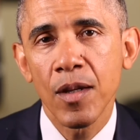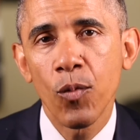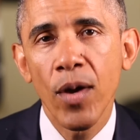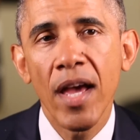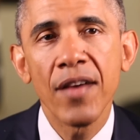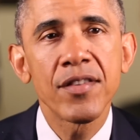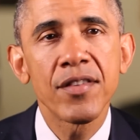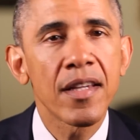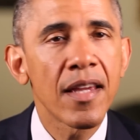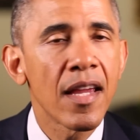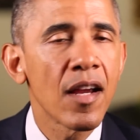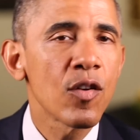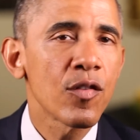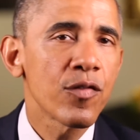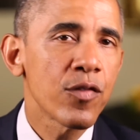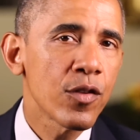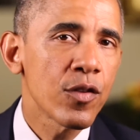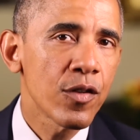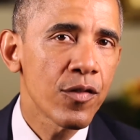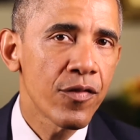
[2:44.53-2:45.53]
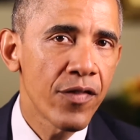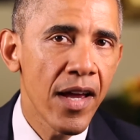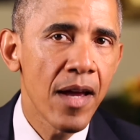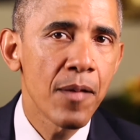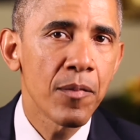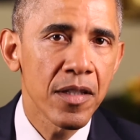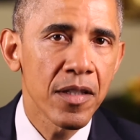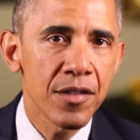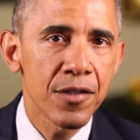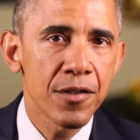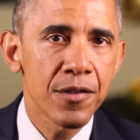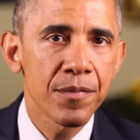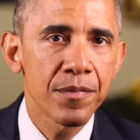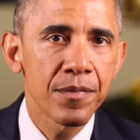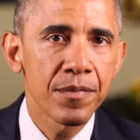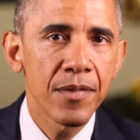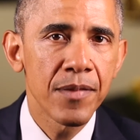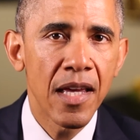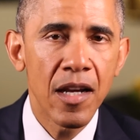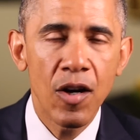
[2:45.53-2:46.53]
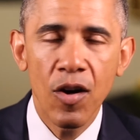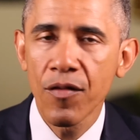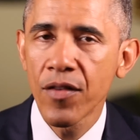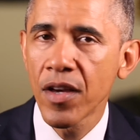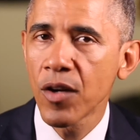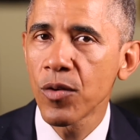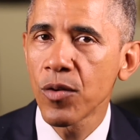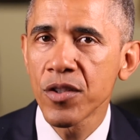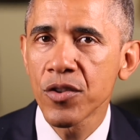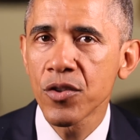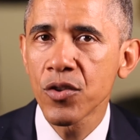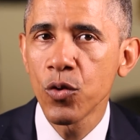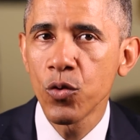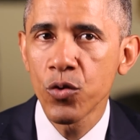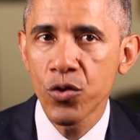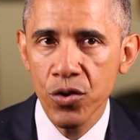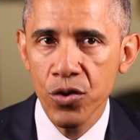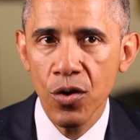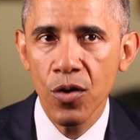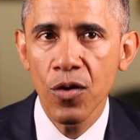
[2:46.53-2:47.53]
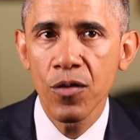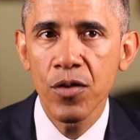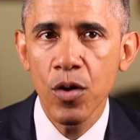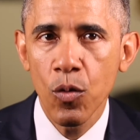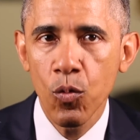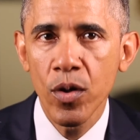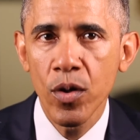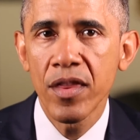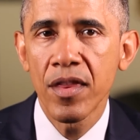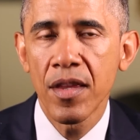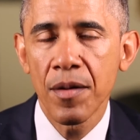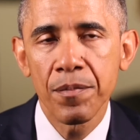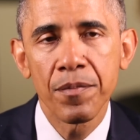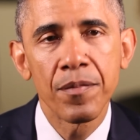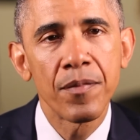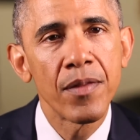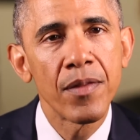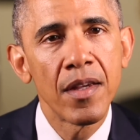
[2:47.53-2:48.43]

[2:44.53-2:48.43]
We have to care for their families and our veterans who served with them.